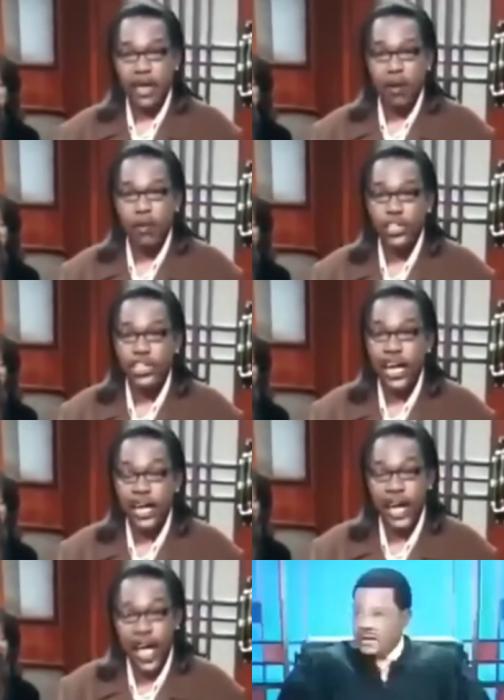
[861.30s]
I said, I
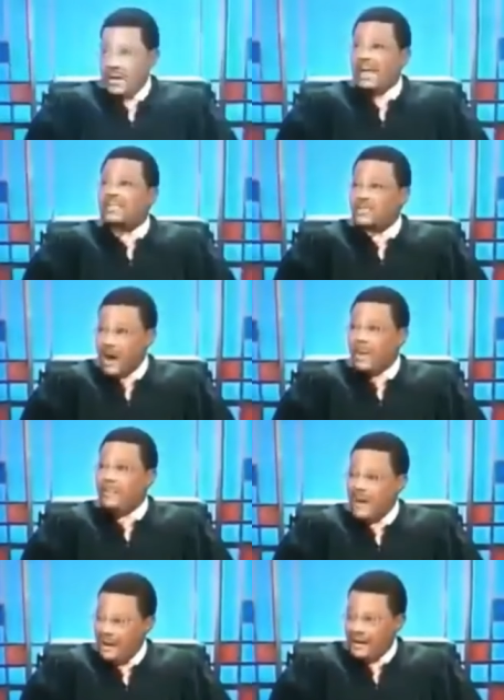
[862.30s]
wish I could have that's
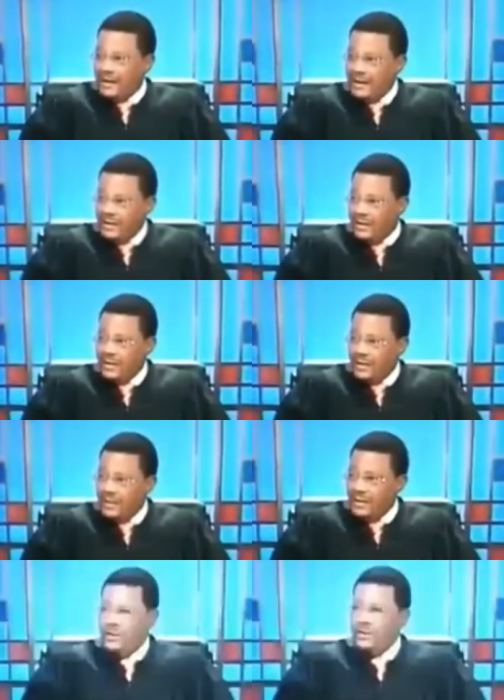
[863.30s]
dry bacon. Well, I
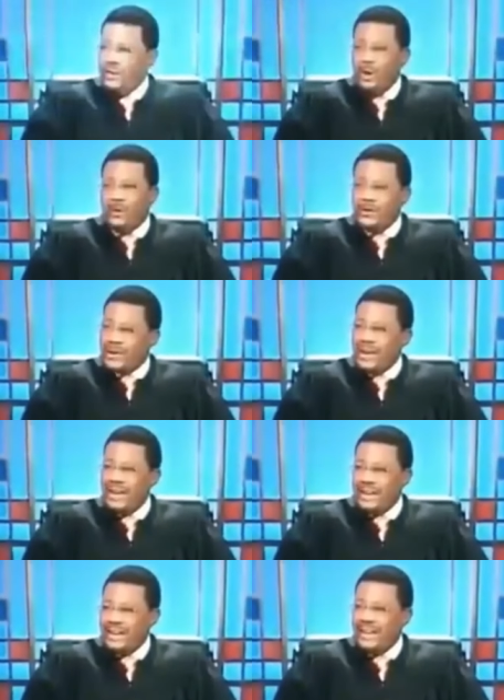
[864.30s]
mean, I, you know what that